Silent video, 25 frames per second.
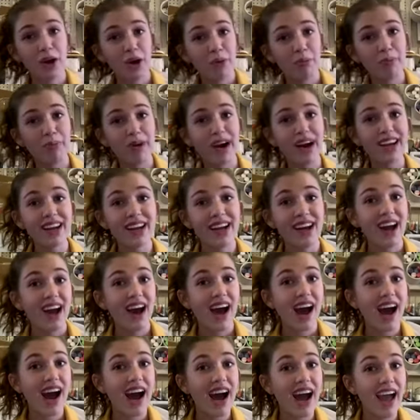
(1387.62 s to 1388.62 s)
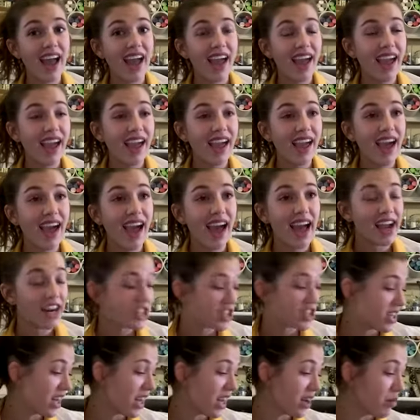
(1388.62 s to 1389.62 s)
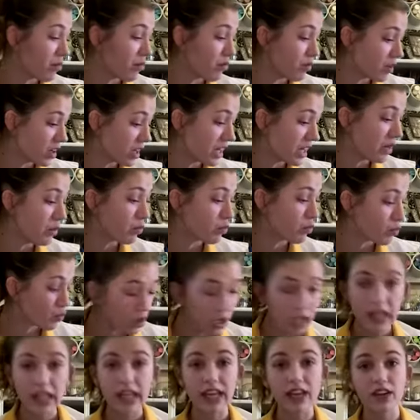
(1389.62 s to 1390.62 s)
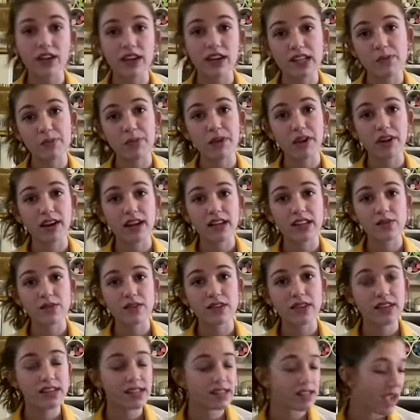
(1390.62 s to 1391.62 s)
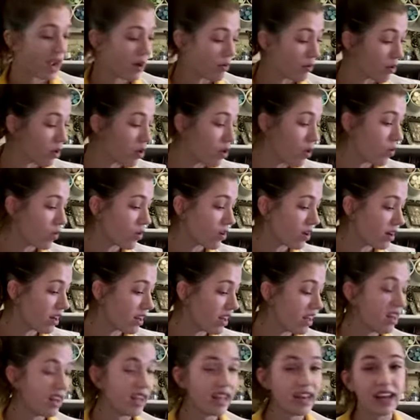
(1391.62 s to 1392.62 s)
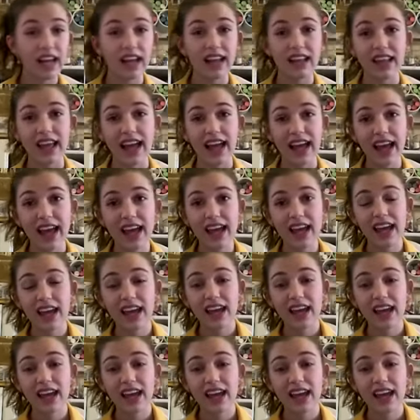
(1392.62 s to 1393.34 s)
But I actually had a really, really good experience with this. I recorded it in LA.